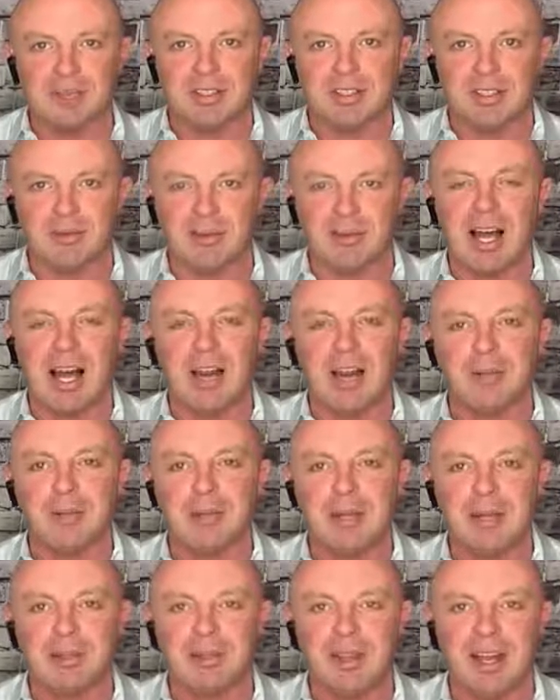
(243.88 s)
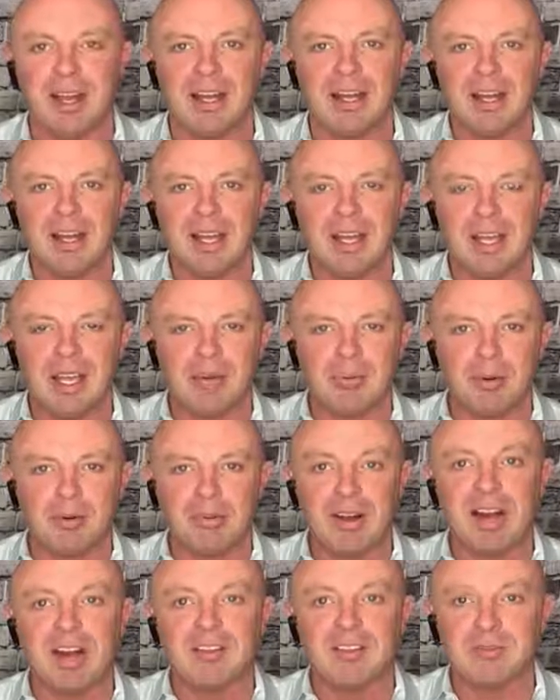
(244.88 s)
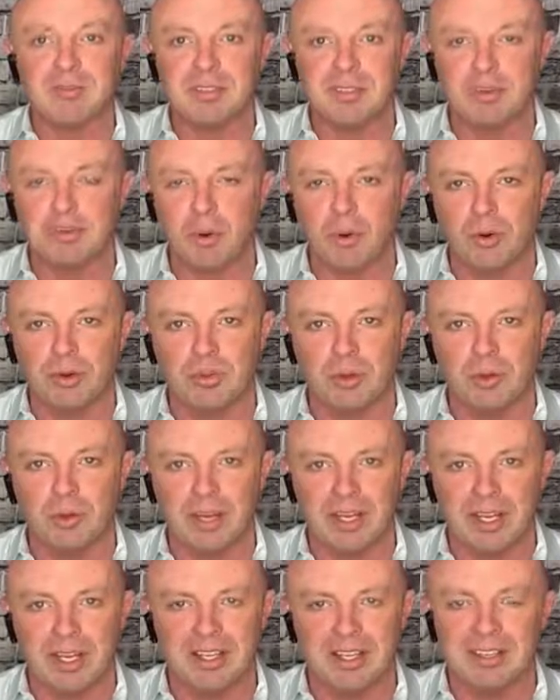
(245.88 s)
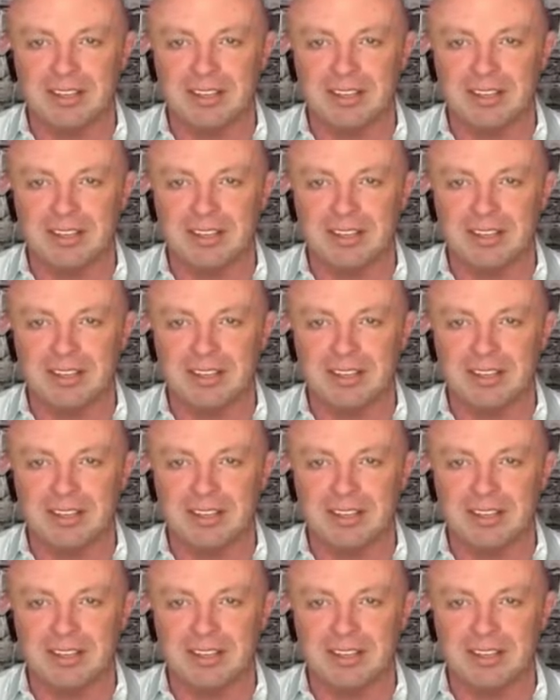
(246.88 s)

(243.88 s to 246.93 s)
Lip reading: and to rely on people that can provide some support that we need.